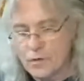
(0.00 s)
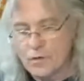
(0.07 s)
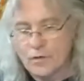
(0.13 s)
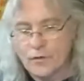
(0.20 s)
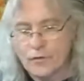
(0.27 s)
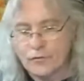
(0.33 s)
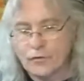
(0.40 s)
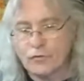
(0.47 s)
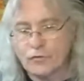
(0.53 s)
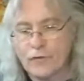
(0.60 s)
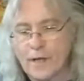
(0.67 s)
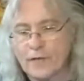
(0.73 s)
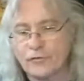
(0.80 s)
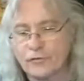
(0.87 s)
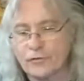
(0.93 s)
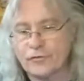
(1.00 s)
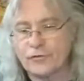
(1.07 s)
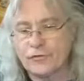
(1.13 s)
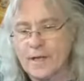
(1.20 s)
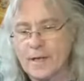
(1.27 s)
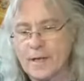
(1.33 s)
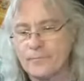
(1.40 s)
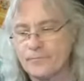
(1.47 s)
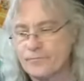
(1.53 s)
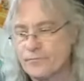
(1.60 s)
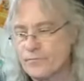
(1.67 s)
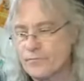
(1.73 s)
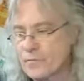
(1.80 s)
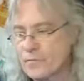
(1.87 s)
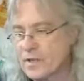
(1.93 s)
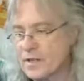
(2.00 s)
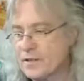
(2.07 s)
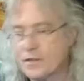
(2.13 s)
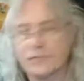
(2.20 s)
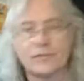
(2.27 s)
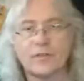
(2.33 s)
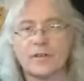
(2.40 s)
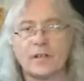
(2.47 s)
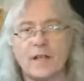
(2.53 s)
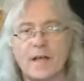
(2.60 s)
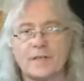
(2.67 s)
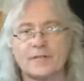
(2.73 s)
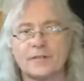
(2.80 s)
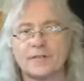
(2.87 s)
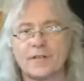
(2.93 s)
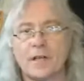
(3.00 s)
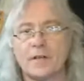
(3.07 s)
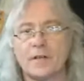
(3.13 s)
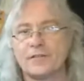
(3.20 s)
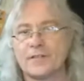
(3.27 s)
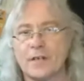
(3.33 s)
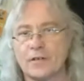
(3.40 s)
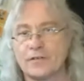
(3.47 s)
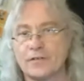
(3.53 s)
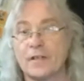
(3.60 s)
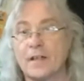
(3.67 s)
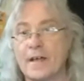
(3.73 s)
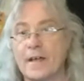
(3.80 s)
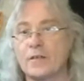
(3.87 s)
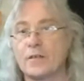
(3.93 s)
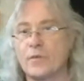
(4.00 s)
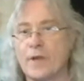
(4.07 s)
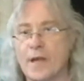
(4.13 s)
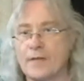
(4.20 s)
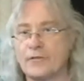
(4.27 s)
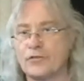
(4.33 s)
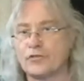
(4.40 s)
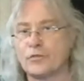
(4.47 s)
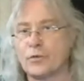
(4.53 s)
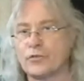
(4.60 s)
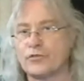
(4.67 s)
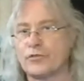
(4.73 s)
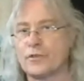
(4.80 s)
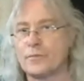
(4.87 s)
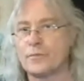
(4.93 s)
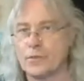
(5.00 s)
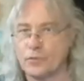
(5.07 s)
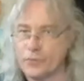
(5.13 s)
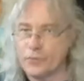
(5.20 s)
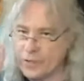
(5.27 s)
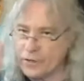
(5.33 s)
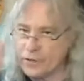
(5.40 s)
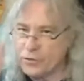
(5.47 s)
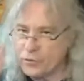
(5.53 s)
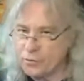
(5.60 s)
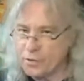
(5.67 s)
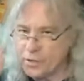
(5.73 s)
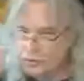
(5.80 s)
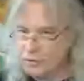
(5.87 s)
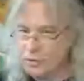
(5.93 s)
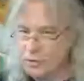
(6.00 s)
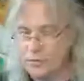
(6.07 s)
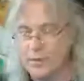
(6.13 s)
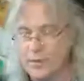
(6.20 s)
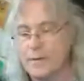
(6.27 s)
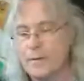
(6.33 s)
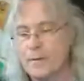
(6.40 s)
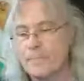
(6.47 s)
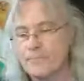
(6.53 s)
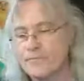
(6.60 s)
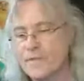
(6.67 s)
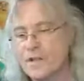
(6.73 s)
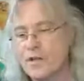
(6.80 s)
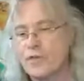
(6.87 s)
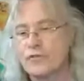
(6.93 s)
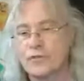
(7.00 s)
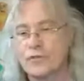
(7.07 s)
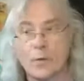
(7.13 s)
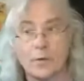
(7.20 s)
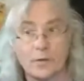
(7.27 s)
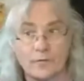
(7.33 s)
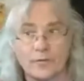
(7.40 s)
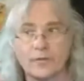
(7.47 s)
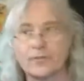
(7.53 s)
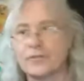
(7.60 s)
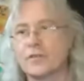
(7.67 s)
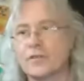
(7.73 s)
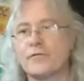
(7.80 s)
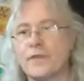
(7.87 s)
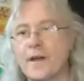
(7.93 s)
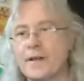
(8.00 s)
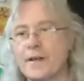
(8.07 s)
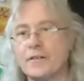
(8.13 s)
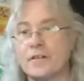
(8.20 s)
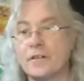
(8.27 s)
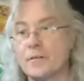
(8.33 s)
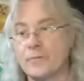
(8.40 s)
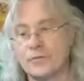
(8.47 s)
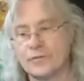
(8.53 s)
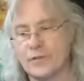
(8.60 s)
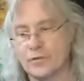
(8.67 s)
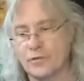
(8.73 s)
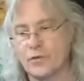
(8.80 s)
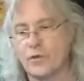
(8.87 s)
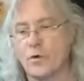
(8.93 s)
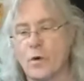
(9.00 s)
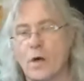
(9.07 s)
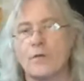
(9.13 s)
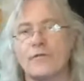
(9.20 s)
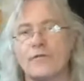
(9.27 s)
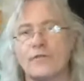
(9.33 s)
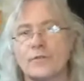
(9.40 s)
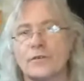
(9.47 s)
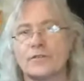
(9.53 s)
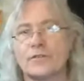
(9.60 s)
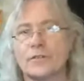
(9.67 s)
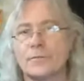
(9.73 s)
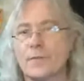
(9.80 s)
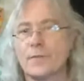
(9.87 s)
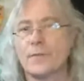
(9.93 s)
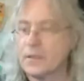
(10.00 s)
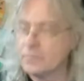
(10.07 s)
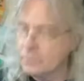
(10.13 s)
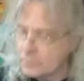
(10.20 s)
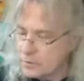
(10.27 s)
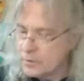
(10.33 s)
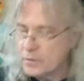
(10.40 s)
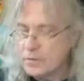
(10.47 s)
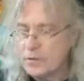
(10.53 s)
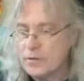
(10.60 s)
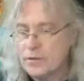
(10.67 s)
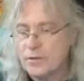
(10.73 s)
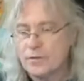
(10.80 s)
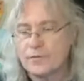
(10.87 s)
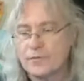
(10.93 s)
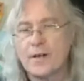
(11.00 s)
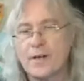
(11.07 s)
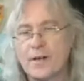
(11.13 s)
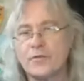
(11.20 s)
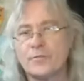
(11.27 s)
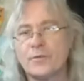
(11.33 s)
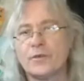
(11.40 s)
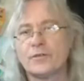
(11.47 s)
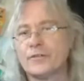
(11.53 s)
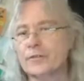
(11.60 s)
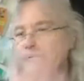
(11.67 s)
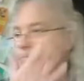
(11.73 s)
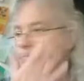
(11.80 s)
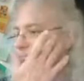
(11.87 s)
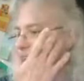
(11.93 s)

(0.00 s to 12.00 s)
suggestions on getting us a classic Telly sound, because I like when I have the switch in the middle. You get a unique tone. So I would have just confided in him and said, you know, however you built it, man, is how you built it.